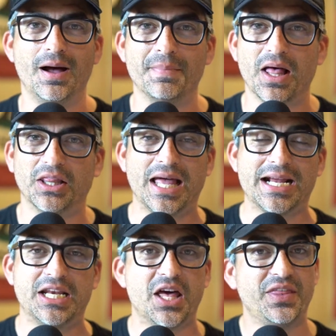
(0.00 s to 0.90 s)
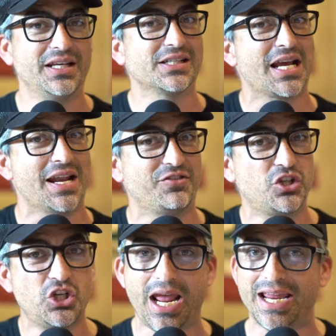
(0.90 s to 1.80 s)
like nothing has kind of
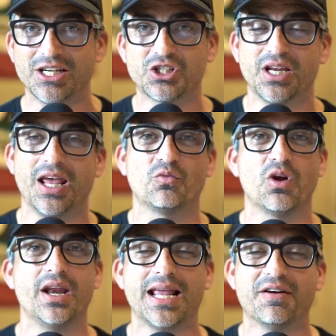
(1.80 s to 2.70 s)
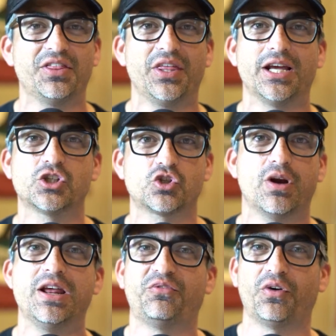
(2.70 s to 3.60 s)
changed and running everything
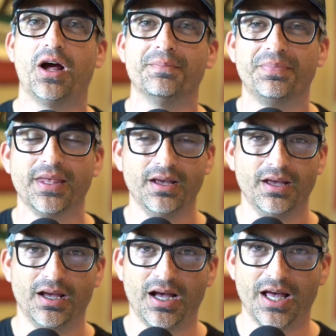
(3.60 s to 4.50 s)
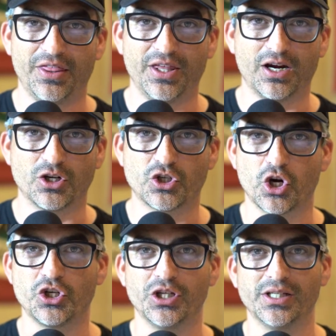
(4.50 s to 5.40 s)
straight from their
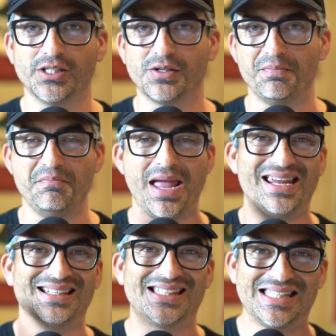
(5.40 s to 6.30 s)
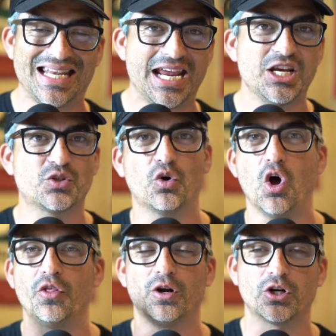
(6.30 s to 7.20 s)
church's main stage where all
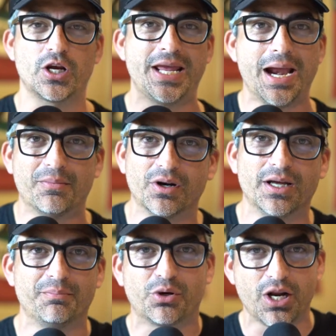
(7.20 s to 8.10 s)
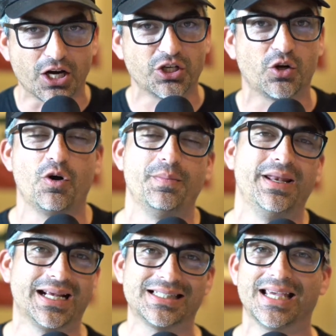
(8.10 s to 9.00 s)
their camera and production equipment
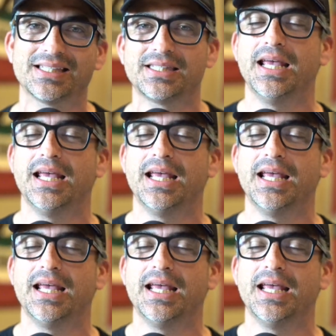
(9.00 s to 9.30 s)
exists.